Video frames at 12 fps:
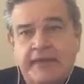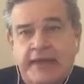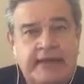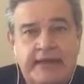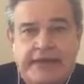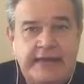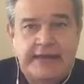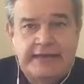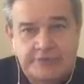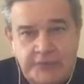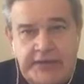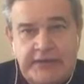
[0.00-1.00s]
And
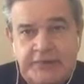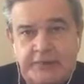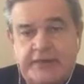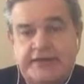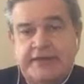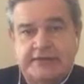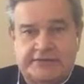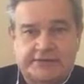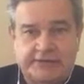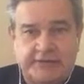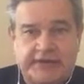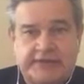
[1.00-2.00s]
it's really, really a
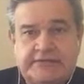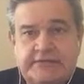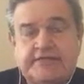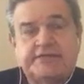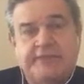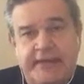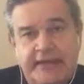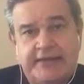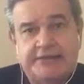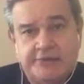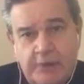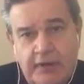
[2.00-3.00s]
disgrace. This man
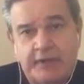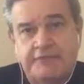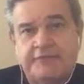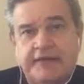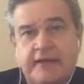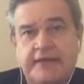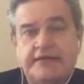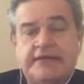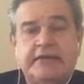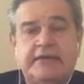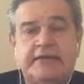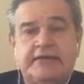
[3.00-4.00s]
is qualified.
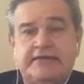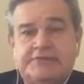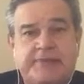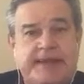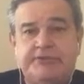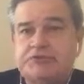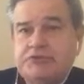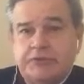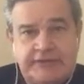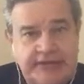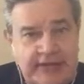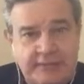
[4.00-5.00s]
This man
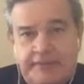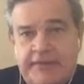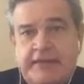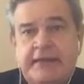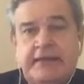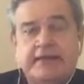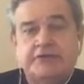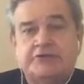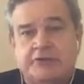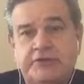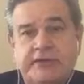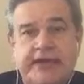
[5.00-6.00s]
should not be
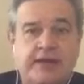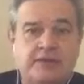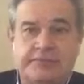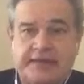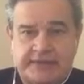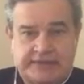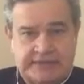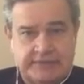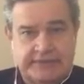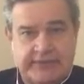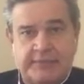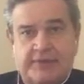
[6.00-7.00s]
turned down because
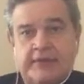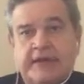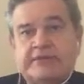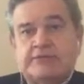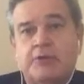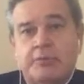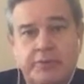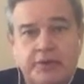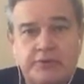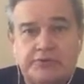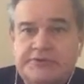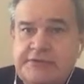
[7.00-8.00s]
some Democrats
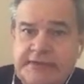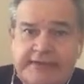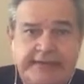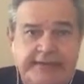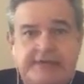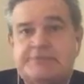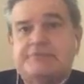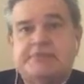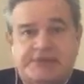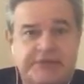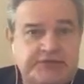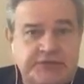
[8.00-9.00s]
oppose his
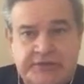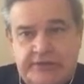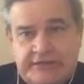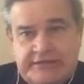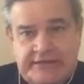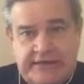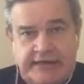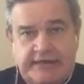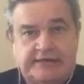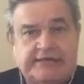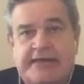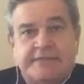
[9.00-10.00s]
position, let's say,
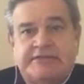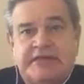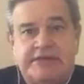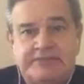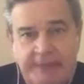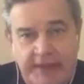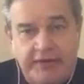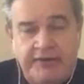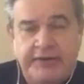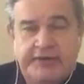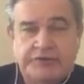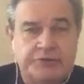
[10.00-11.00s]
on same-sex
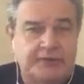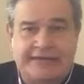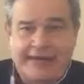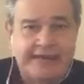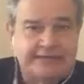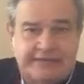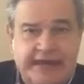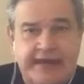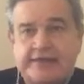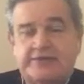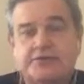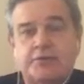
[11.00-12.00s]
marriage or gay
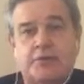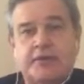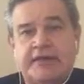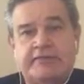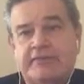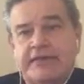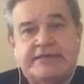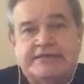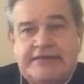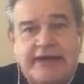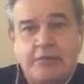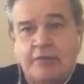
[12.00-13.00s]
sex or whatever.
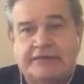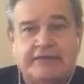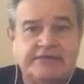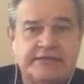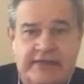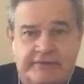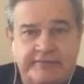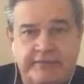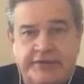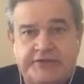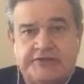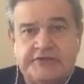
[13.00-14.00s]
That's not what these
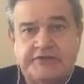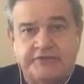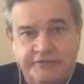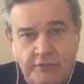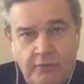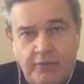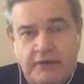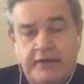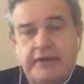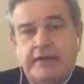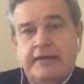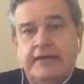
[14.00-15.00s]
confirmations are for.
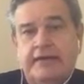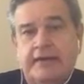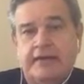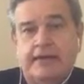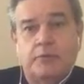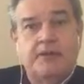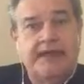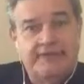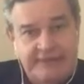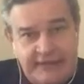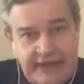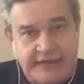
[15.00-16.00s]
We have
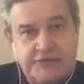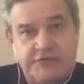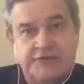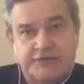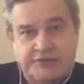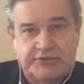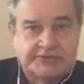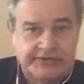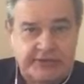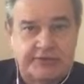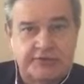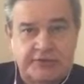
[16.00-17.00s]
elections to
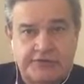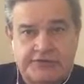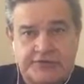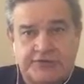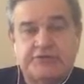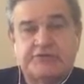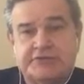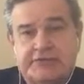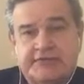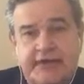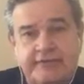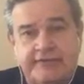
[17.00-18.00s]
settle those issues.
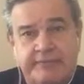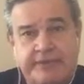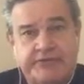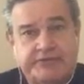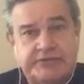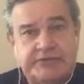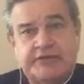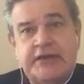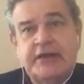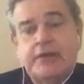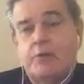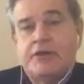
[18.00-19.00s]
These confirmations
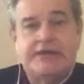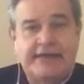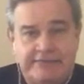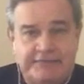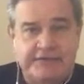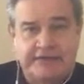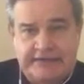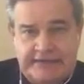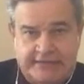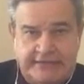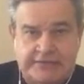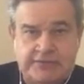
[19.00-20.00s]
were never
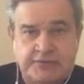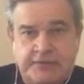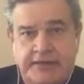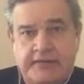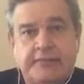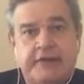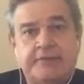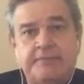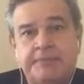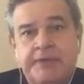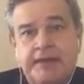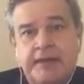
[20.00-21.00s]
intended to be about
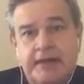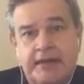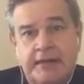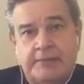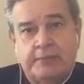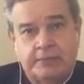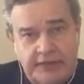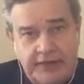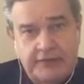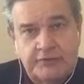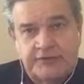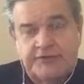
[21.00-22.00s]

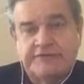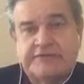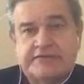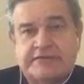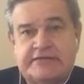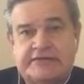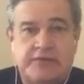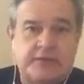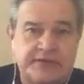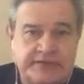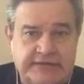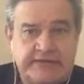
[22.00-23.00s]
political differences. They were
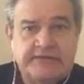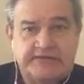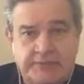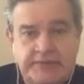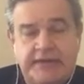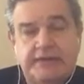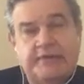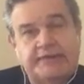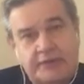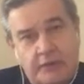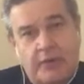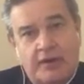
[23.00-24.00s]
intended to be about
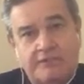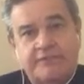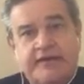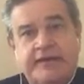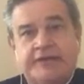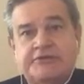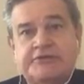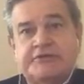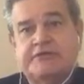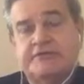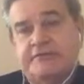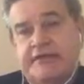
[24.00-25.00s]
the
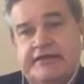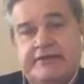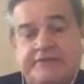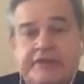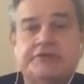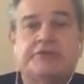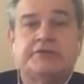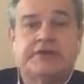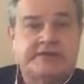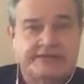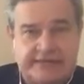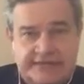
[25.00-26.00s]
qualifications of the individual.
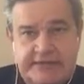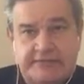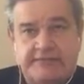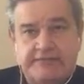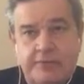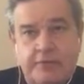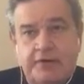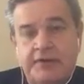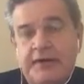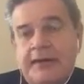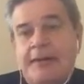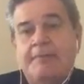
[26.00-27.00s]
And as I said before,
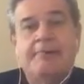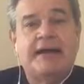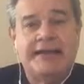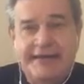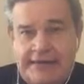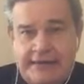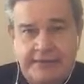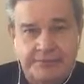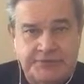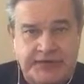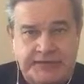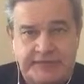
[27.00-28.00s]
by any
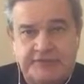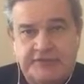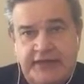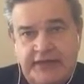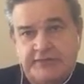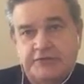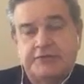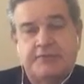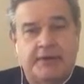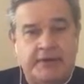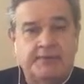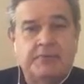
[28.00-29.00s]
objective standard,
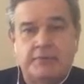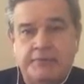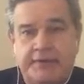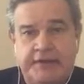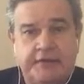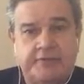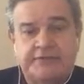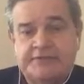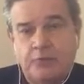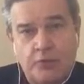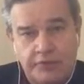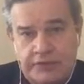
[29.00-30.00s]
Mike Pompeo is
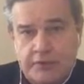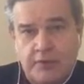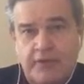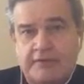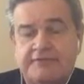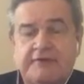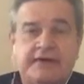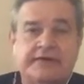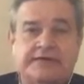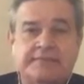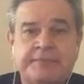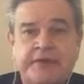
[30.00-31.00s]
more than
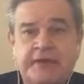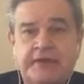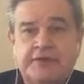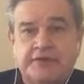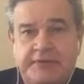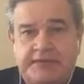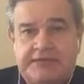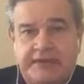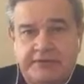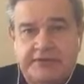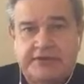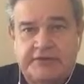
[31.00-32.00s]
qualified to be
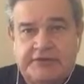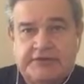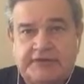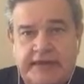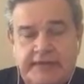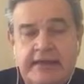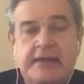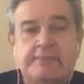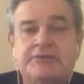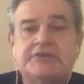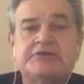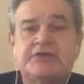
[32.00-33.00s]
Secretary of State.
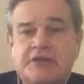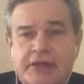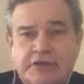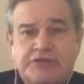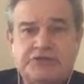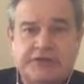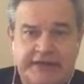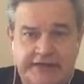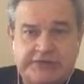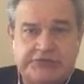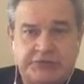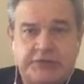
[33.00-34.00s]
But there's a larger
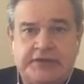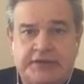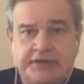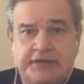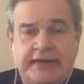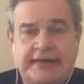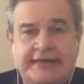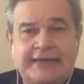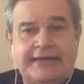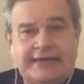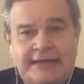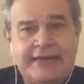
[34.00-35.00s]
issue here, and
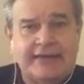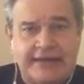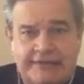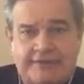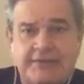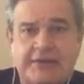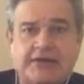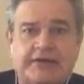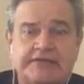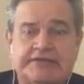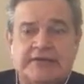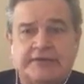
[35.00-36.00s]
I think a lot of
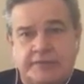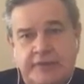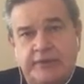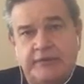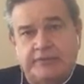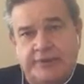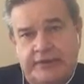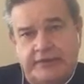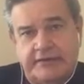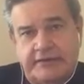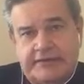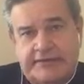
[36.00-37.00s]
Americans agree with me
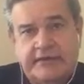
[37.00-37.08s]
on this.